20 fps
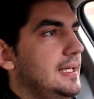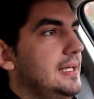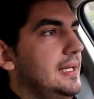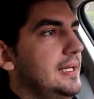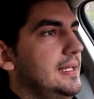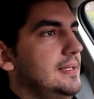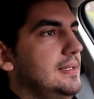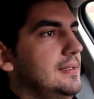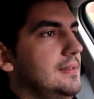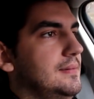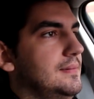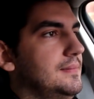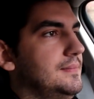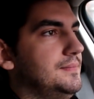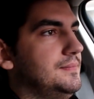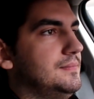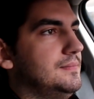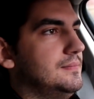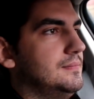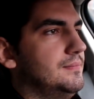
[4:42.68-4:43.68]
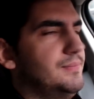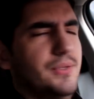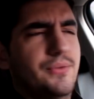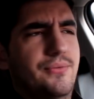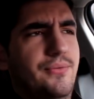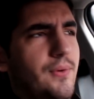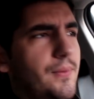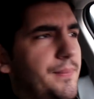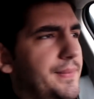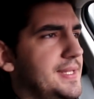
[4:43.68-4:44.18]
and
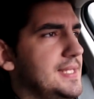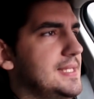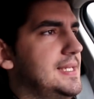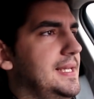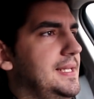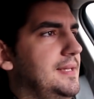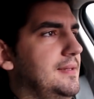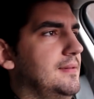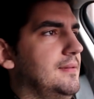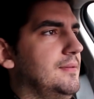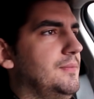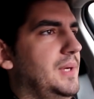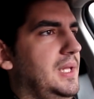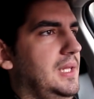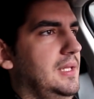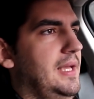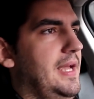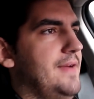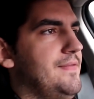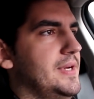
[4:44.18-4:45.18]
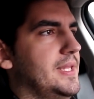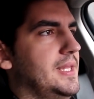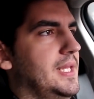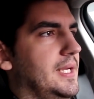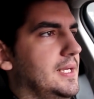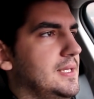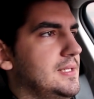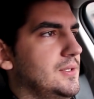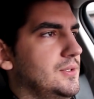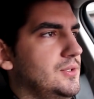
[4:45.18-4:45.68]
performance and, well,
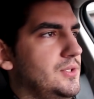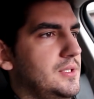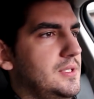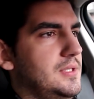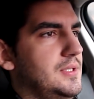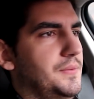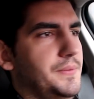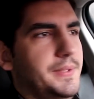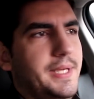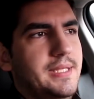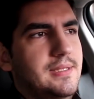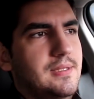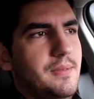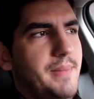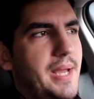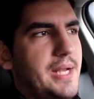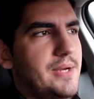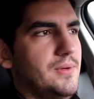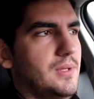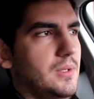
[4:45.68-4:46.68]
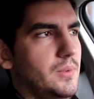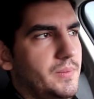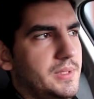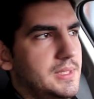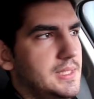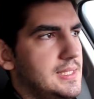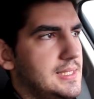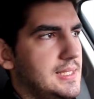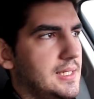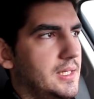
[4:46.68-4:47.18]
everything. So just don't get the manual with
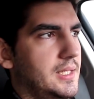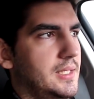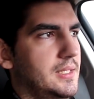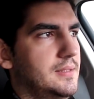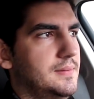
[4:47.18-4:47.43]
this car.